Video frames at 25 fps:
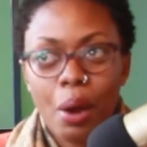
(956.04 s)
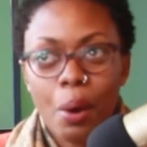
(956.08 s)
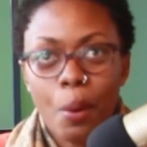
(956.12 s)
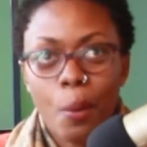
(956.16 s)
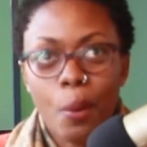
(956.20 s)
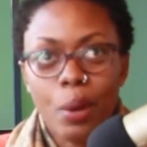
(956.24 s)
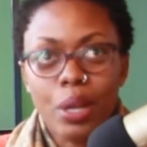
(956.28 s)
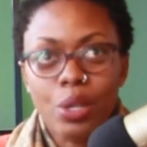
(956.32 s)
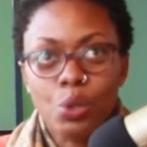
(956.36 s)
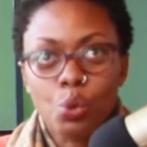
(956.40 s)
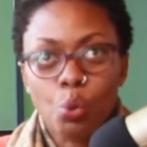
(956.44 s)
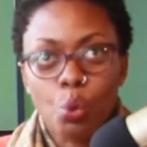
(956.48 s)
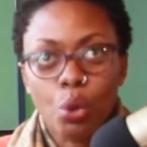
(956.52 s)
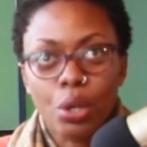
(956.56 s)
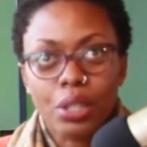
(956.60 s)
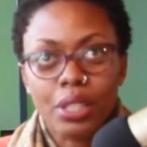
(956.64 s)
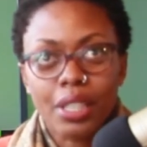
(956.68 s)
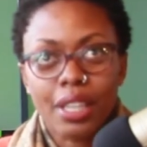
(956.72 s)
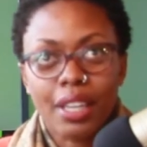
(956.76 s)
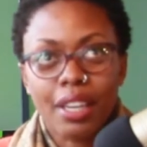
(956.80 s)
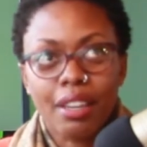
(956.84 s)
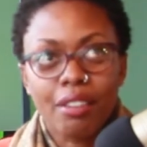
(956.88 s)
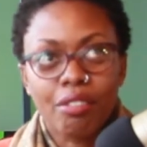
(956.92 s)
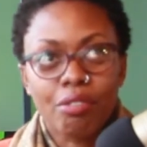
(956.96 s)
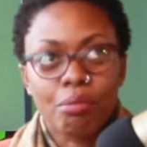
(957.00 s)
is what
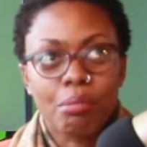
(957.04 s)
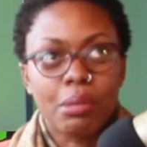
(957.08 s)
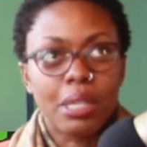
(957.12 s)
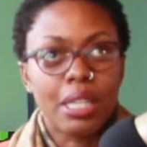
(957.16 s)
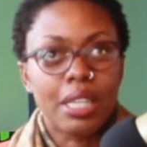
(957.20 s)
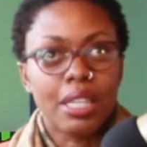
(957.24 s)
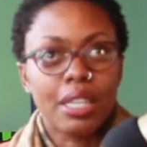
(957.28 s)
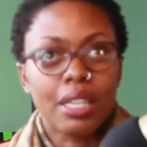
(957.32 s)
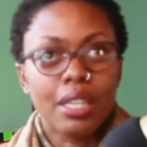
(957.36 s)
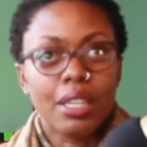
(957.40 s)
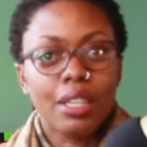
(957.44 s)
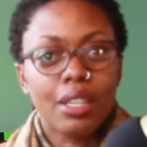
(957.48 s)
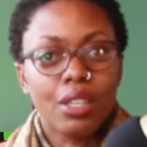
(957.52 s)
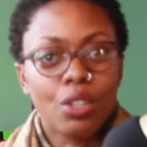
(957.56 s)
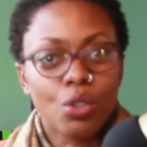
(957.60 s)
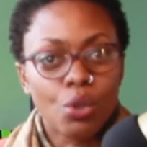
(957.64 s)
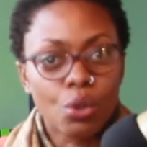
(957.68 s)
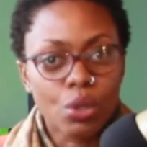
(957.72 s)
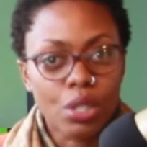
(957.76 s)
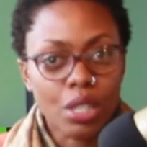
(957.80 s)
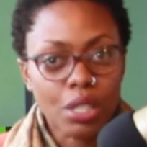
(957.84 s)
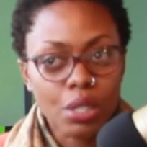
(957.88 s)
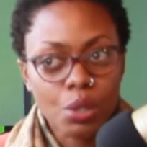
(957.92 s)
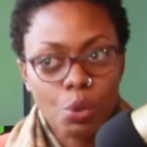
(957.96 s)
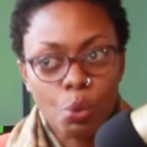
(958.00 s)
gave me,
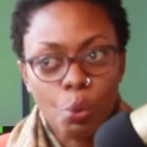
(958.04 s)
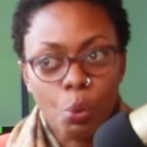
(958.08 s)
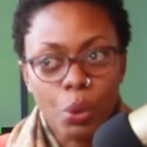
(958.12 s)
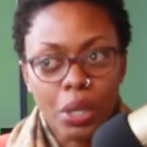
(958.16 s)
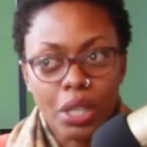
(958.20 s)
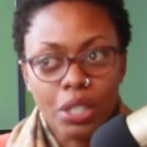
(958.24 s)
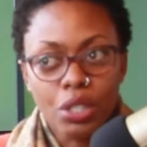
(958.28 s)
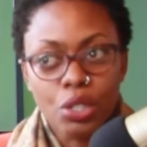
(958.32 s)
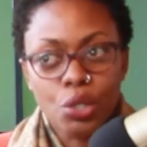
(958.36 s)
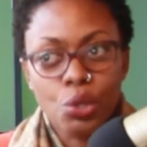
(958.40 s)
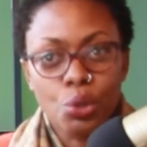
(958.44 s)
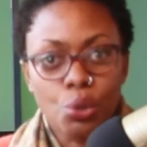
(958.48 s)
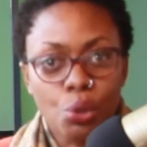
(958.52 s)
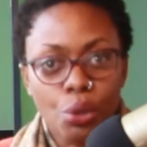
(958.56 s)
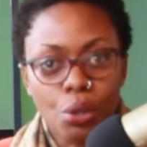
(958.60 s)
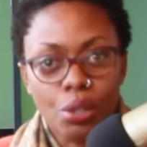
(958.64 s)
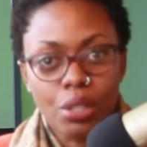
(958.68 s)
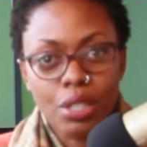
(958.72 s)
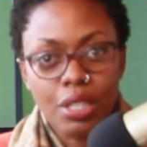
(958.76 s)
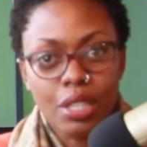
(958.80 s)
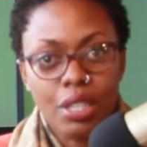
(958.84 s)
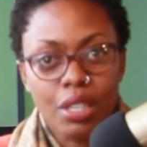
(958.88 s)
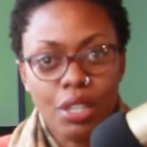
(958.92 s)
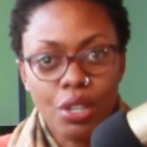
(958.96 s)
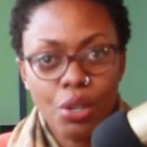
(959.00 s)
just wind to
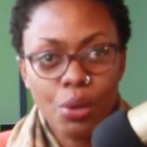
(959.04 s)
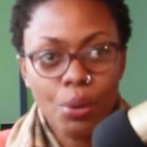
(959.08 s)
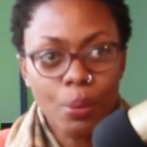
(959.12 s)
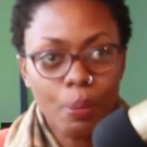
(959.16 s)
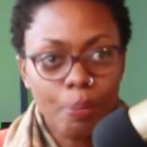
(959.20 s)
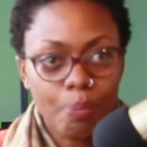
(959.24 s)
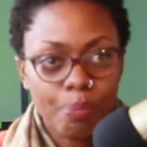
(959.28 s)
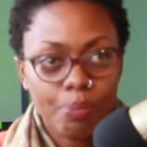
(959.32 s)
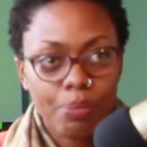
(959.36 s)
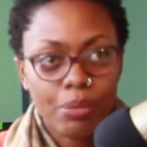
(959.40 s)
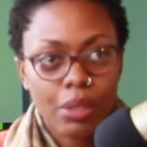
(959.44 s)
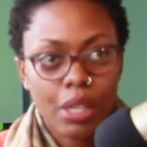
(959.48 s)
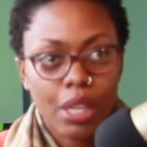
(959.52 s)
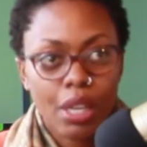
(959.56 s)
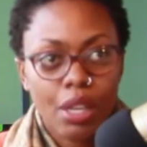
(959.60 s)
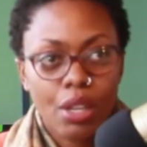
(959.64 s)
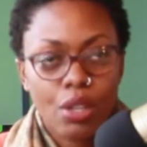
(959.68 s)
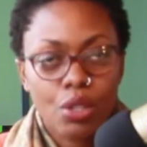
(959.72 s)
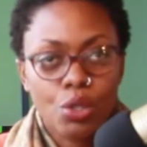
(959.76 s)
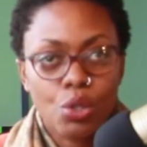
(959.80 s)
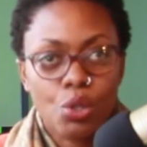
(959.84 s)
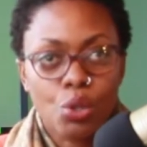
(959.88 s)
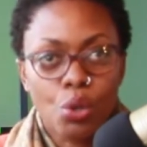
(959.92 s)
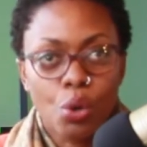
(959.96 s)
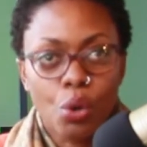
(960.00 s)
continue.
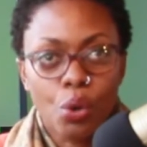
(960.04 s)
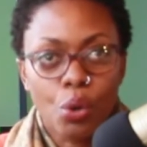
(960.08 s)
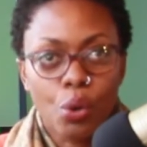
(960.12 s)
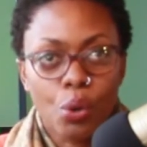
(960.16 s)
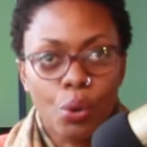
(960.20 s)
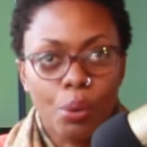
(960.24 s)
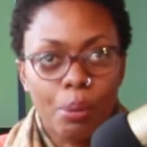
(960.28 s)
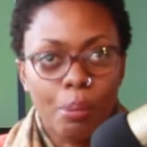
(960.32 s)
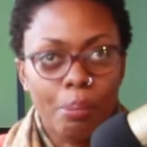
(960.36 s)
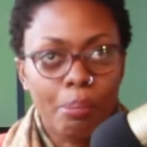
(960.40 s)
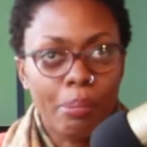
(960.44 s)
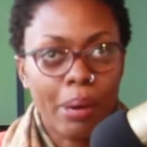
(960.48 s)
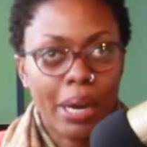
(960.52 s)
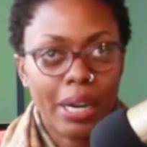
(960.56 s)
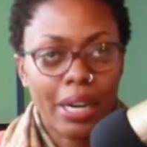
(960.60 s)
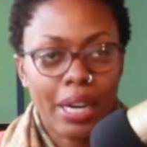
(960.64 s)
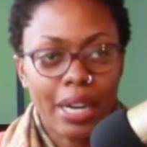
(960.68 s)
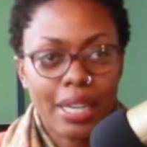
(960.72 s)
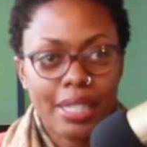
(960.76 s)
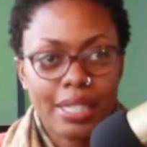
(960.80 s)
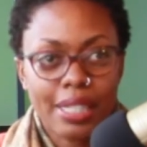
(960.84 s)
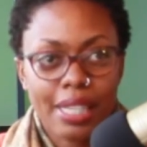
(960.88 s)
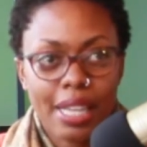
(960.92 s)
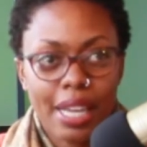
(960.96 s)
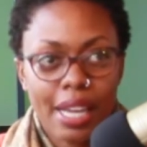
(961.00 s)
So
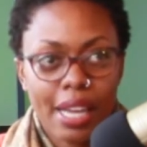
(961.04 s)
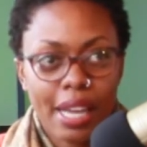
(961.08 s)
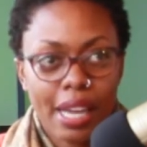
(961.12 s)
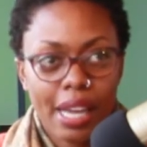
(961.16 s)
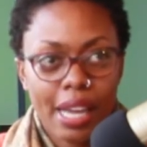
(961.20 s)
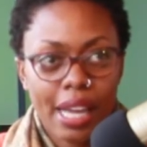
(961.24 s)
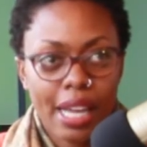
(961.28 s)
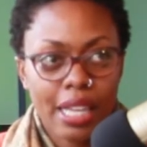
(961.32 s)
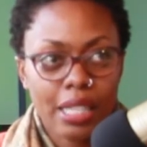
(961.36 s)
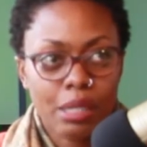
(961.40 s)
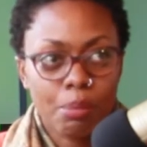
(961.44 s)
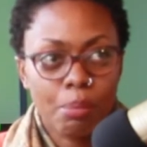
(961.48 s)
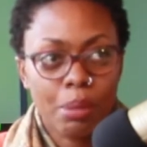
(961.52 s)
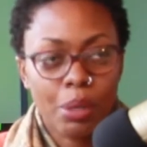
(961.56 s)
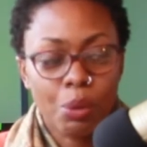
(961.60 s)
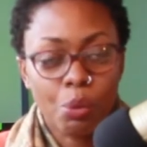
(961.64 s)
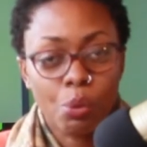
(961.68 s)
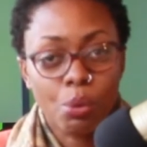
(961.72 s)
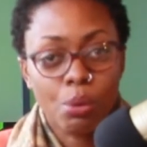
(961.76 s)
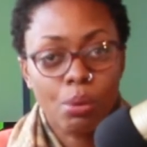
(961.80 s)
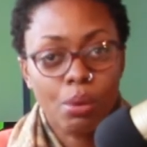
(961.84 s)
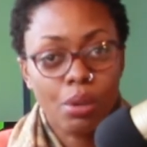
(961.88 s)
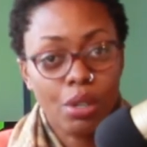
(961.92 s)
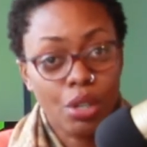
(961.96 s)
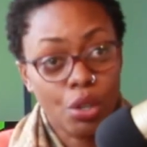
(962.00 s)
Baraza has
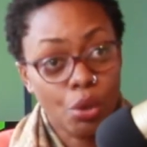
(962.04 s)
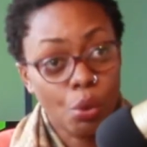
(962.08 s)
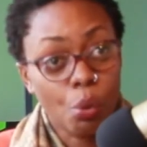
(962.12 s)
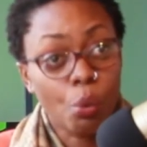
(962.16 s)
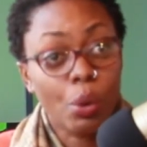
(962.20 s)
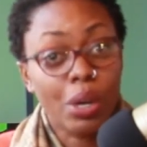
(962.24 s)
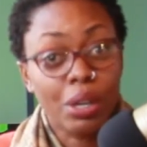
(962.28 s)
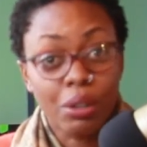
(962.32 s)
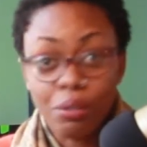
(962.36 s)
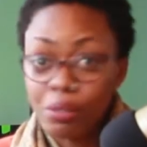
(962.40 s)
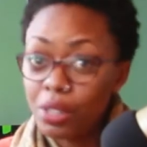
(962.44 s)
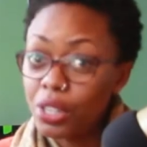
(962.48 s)
been, one of the